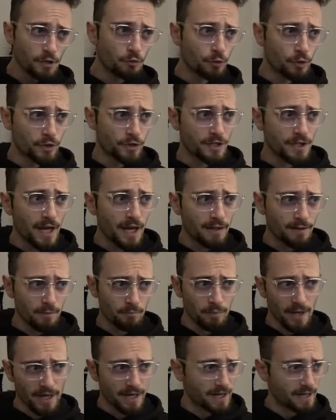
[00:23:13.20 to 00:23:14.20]
Rook c eight. And
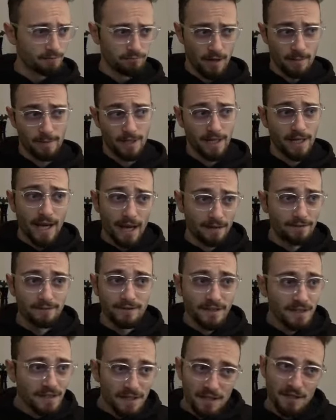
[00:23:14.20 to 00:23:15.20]
black, I mean, again,
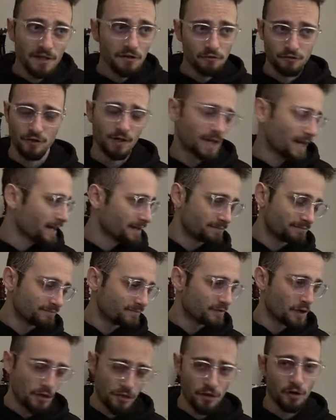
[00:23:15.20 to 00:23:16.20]
for like
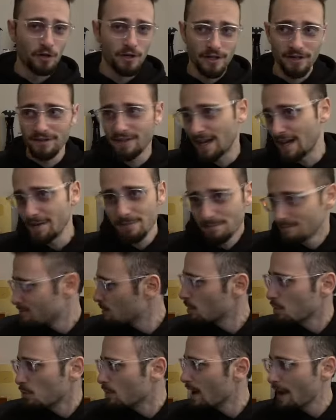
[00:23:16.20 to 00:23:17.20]
the thirtieth game
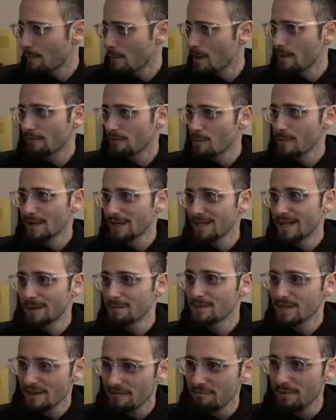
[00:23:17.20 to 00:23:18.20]
or however many
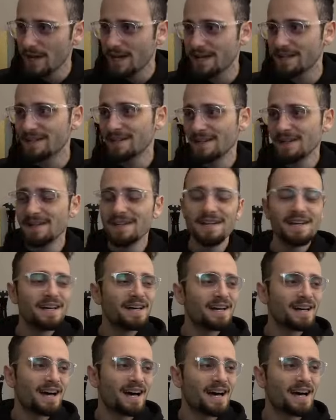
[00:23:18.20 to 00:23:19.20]
games they've played,
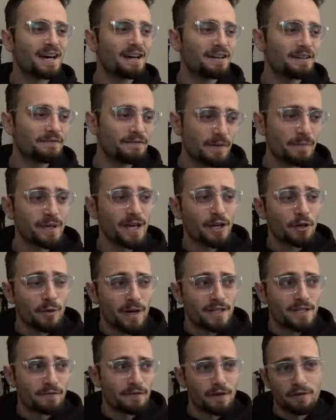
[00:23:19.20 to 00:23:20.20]
uh, Fabiano
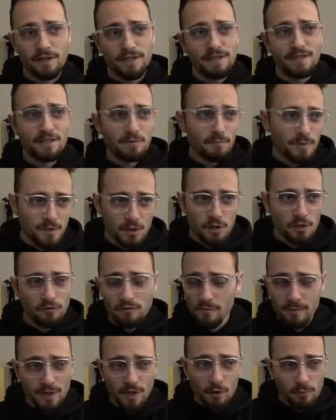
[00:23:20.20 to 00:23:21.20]
has a very decent position
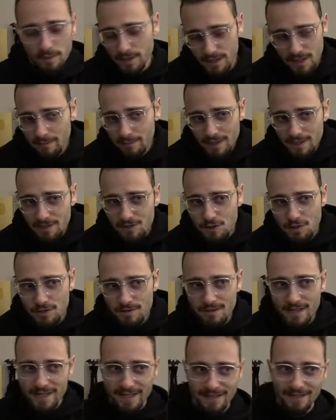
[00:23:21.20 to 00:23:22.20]
from the opening. I mean, it's just
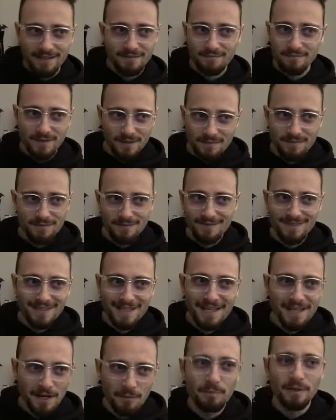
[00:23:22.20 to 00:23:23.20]
like he...
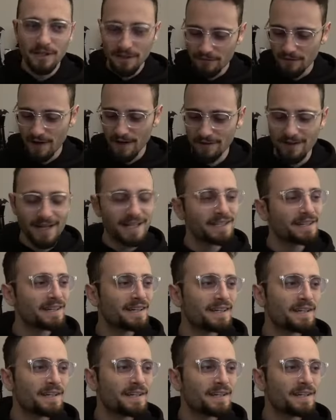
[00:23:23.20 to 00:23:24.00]
completely fine, right?